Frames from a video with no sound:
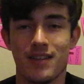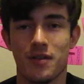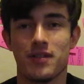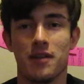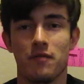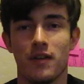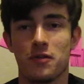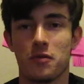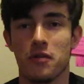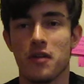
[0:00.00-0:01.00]
I was saying
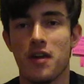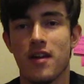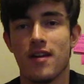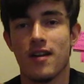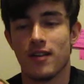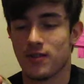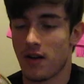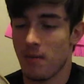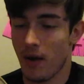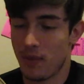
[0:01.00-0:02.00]
ventral.
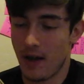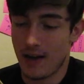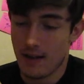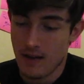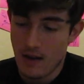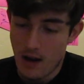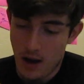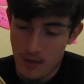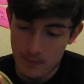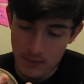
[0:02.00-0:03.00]
Sorry about that.
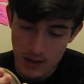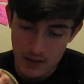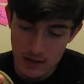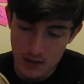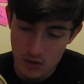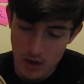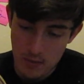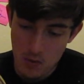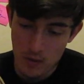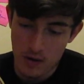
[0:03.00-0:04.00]
It is a stripe
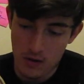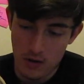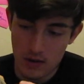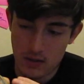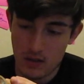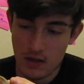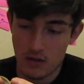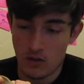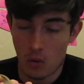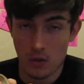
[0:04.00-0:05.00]
going across the
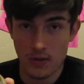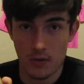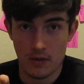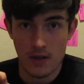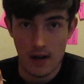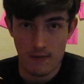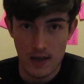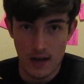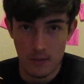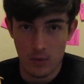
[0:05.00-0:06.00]
dorsal side of the
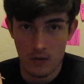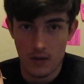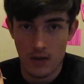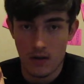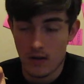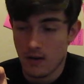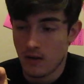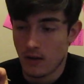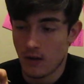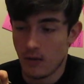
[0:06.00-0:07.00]
animal.
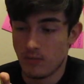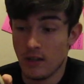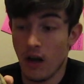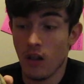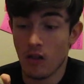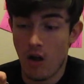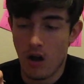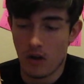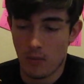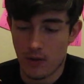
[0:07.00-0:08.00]
Or
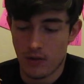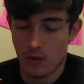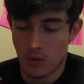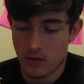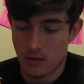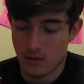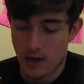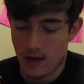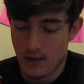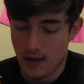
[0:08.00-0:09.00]
along with the dorsal
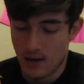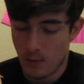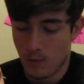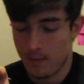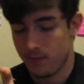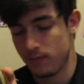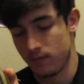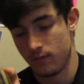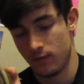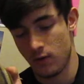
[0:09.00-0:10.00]
side of the animal.
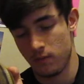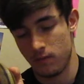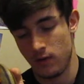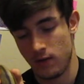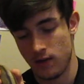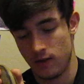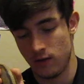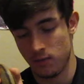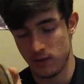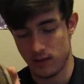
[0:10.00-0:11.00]
Oh, you got a
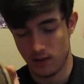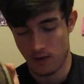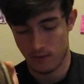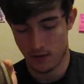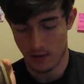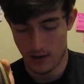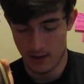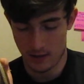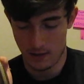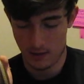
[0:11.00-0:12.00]
little bit of stuff on your head.
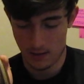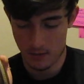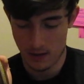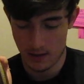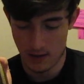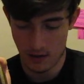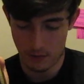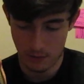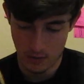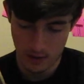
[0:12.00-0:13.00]
Can you let me get that off
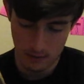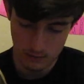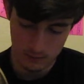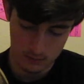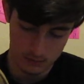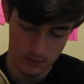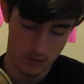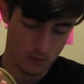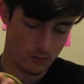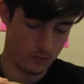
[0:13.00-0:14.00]
for you?
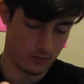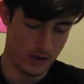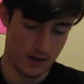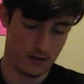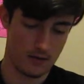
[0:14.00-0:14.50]
No? Okay.